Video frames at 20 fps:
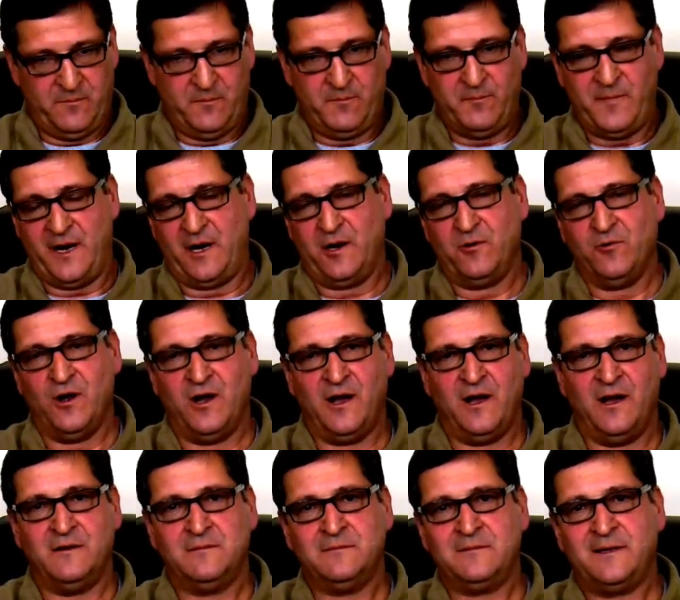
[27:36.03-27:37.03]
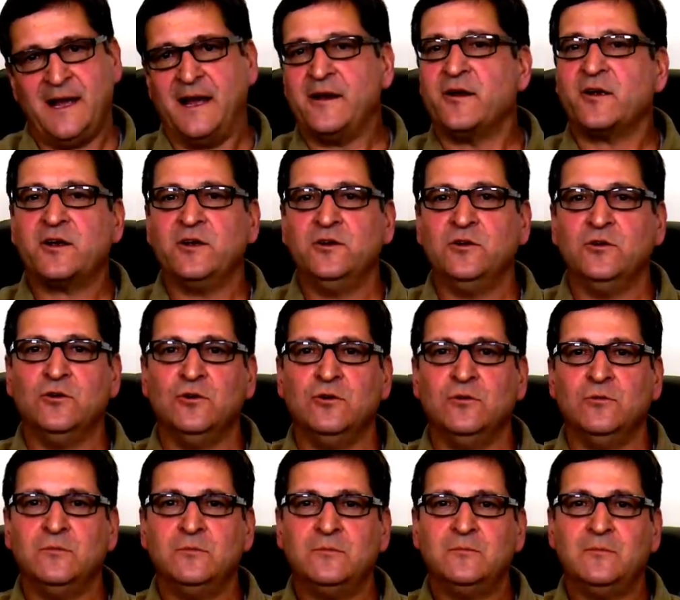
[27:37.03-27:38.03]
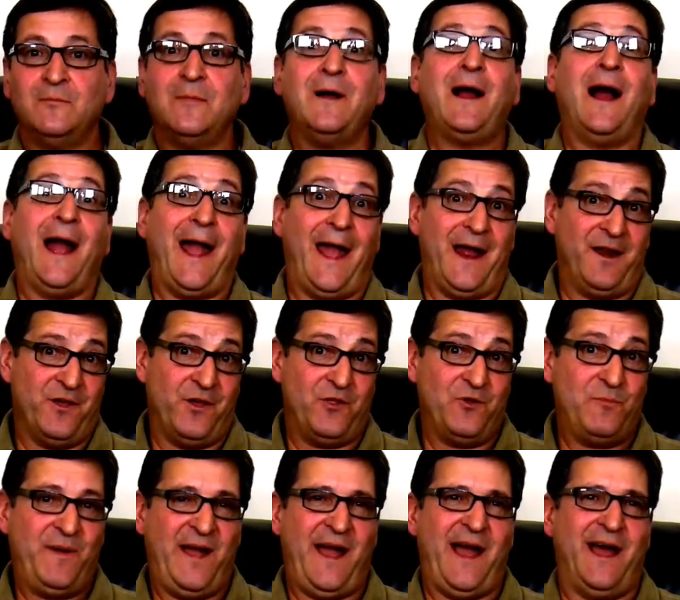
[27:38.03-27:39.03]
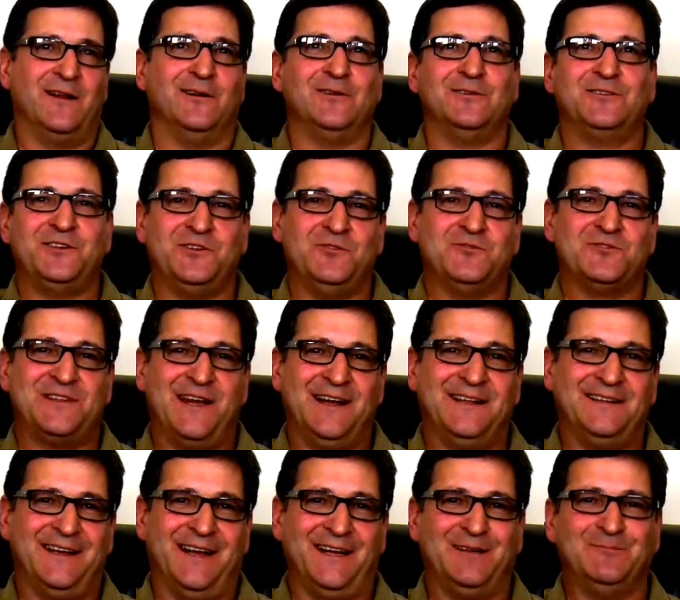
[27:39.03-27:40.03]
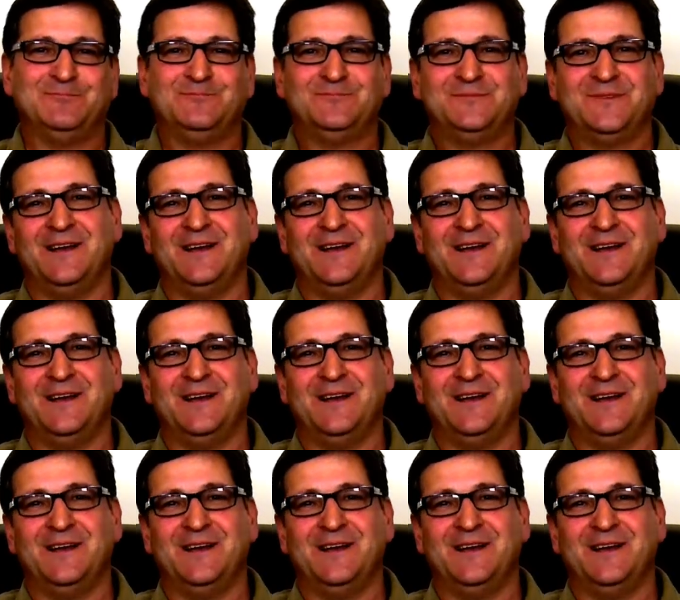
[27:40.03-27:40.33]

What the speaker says: made our run, got our canoe, had another paddle to use that day.